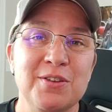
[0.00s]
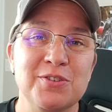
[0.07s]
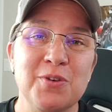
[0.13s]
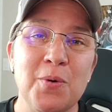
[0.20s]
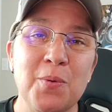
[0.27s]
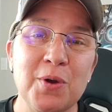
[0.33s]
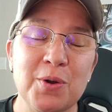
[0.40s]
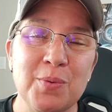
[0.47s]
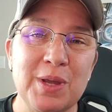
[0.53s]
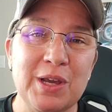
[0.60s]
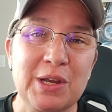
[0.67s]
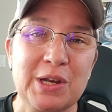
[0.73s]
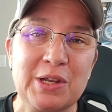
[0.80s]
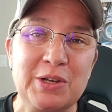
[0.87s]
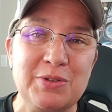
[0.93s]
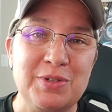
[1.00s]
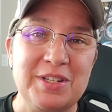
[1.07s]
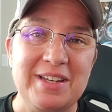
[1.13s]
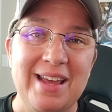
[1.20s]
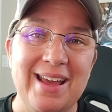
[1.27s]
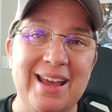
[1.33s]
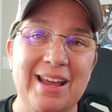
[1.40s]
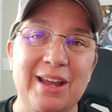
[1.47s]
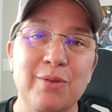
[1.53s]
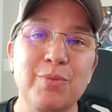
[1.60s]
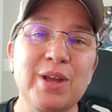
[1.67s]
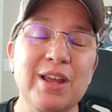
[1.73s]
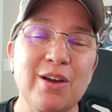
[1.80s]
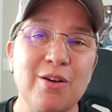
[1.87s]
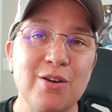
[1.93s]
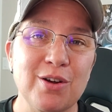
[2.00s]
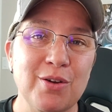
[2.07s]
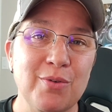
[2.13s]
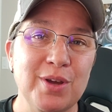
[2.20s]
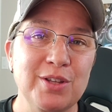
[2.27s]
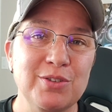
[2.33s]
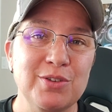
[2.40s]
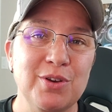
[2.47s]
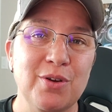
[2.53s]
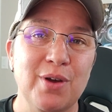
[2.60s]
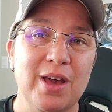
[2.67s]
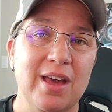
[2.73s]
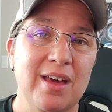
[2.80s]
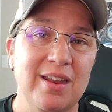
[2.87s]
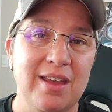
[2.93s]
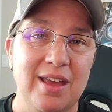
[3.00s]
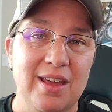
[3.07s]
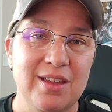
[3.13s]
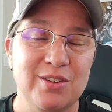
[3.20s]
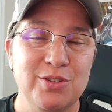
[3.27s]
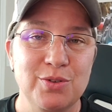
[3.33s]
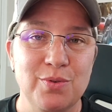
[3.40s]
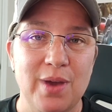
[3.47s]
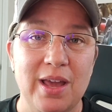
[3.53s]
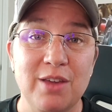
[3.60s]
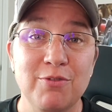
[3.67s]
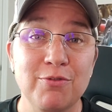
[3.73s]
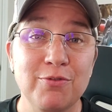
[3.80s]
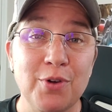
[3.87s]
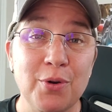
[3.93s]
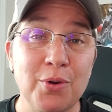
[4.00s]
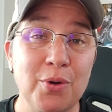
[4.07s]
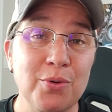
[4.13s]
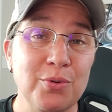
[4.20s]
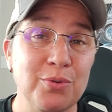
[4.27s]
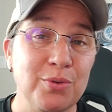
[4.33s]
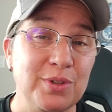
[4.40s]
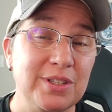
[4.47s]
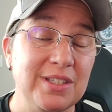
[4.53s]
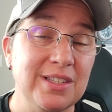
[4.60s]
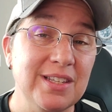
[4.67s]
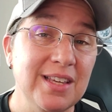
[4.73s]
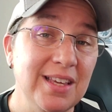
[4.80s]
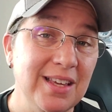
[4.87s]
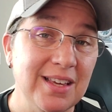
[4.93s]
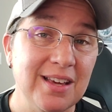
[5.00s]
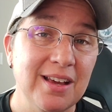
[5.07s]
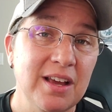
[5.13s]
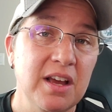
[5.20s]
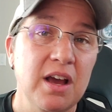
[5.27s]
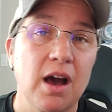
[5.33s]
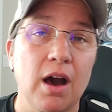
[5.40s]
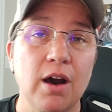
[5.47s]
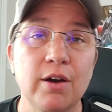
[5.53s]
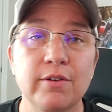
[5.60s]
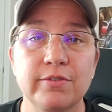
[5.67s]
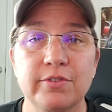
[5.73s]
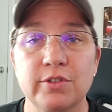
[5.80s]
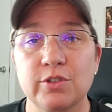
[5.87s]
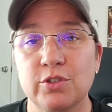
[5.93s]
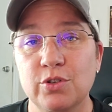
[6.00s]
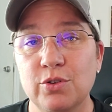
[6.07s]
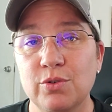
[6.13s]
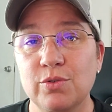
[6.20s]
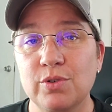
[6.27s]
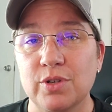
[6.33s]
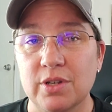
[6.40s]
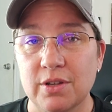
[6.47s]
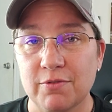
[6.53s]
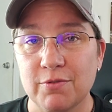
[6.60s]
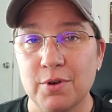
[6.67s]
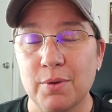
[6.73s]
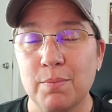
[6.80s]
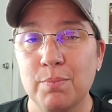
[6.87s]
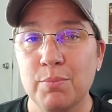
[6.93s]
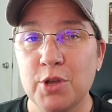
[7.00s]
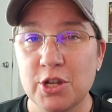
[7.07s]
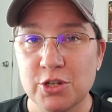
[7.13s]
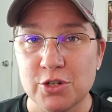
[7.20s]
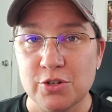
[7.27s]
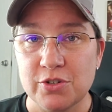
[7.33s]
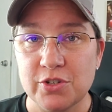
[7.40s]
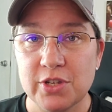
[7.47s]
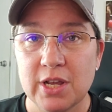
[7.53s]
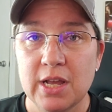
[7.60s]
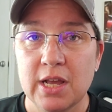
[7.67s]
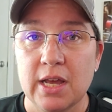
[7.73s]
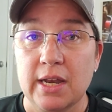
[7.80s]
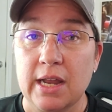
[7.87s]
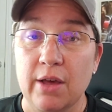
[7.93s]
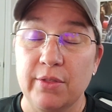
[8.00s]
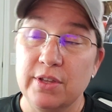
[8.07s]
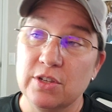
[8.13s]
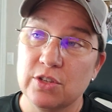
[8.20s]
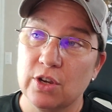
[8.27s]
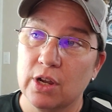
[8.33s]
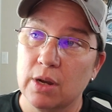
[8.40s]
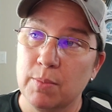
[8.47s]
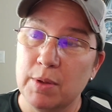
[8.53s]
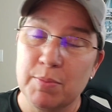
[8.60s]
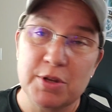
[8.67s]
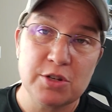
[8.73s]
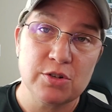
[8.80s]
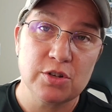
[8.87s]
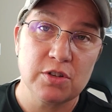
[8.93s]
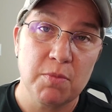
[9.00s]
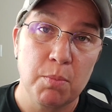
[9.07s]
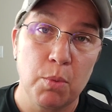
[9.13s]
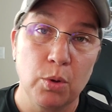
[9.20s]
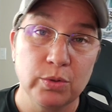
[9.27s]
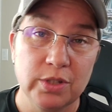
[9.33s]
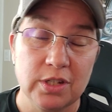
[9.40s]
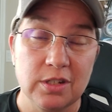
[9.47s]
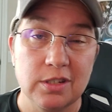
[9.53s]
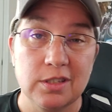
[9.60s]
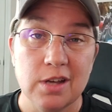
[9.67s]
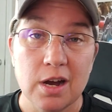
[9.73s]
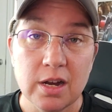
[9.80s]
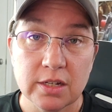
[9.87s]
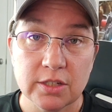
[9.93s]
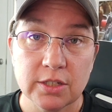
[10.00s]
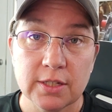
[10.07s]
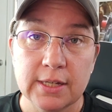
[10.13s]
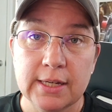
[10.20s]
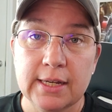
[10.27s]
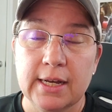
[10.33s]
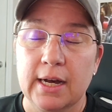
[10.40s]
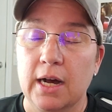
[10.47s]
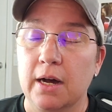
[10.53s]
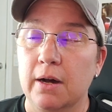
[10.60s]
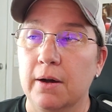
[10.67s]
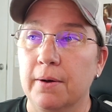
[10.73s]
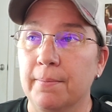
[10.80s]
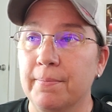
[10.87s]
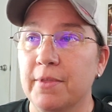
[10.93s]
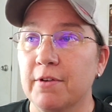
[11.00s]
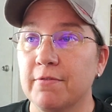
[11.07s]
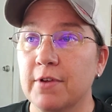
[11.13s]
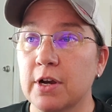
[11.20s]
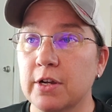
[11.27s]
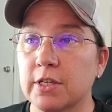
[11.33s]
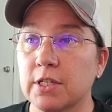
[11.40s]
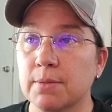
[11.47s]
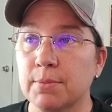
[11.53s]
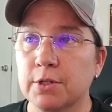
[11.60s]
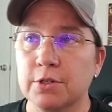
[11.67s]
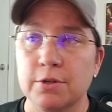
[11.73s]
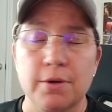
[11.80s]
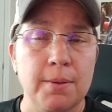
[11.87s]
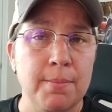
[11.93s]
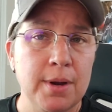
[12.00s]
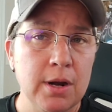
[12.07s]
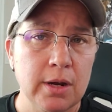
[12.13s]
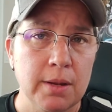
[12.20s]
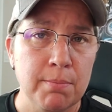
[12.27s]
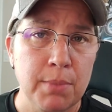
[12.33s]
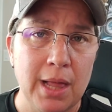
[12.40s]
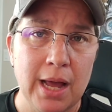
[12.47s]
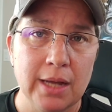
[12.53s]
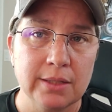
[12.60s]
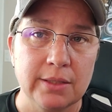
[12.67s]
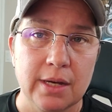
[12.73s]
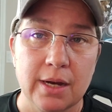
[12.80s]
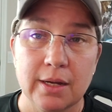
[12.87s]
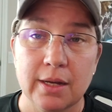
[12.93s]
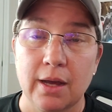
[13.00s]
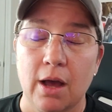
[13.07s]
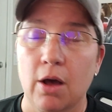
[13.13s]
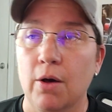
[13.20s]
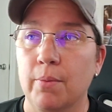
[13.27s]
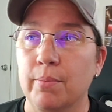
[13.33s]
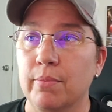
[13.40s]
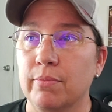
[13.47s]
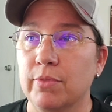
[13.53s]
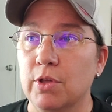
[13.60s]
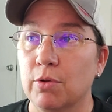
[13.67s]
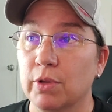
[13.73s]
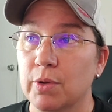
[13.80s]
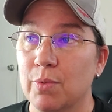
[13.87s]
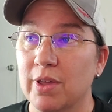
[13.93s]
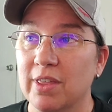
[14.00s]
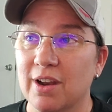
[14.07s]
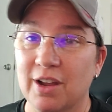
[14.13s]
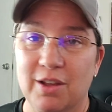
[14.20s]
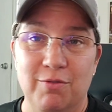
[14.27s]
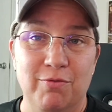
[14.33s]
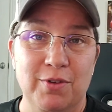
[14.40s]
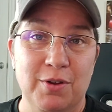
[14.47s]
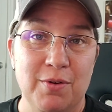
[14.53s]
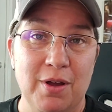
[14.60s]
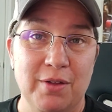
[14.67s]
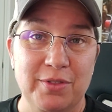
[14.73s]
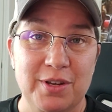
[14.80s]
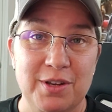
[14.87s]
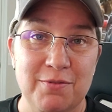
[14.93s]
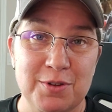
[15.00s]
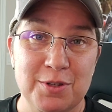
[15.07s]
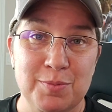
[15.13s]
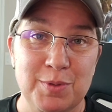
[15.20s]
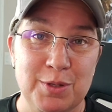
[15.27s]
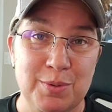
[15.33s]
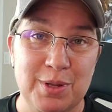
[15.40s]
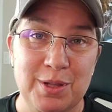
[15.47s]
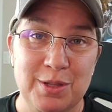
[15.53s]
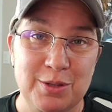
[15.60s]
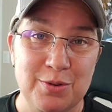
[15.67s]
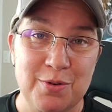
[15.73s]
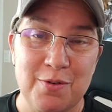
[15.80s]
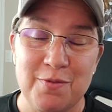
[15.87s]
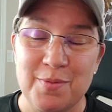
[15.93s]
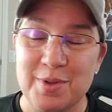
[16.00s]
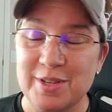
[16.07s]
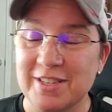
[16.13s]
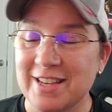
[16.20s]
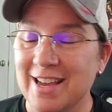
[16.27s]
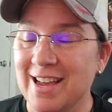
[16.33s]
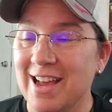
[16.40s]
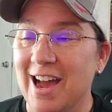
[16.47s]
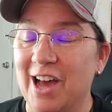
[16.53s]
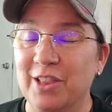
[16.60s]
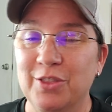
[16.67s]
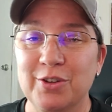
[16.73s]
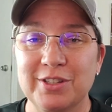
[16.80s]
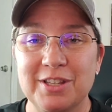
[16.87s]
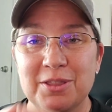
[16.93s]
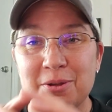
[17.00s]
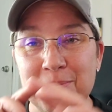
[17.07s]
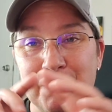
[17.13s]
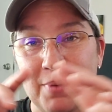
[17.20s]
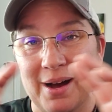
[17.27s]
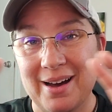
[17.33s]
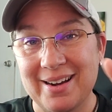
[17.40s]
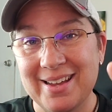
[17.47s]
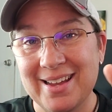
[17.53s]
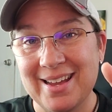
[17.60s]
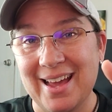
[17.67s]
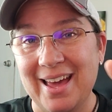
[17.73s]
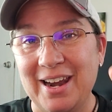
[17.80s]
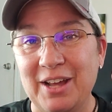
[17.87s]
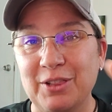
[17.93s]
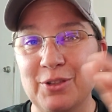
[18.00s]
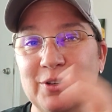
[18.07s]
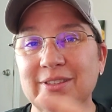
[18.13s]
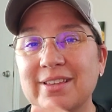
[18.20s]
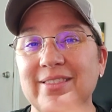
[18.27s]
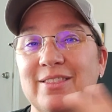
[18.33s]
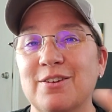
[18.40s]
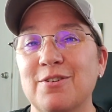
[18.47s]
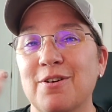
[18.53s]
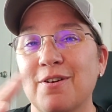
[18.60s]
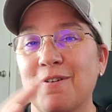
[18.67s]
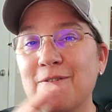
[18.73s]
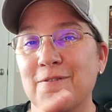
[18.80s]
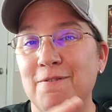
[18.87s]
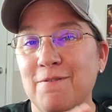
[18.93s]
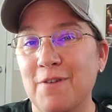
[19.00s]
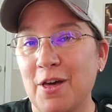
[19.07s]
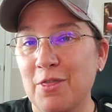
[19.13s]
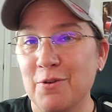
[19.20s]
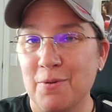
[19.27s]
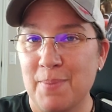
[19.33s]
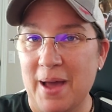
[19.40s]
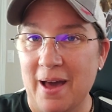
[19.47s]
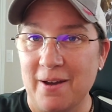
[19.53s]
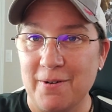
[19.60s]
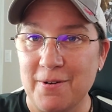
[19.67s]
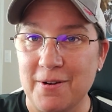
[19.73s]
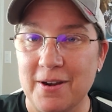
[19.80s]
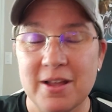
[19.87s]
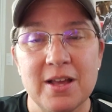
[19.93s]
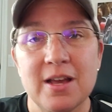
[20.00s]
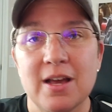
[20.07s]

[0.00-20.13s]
So what are we going to do today? We are going to go ahead and do a photo critique of two different pictures. Now these are going to be pictures of molted ducks. They're very similar to an American black duck. The only way that I could figure out the difference between the two of them is I looked at their body and I looked at their feather pattern,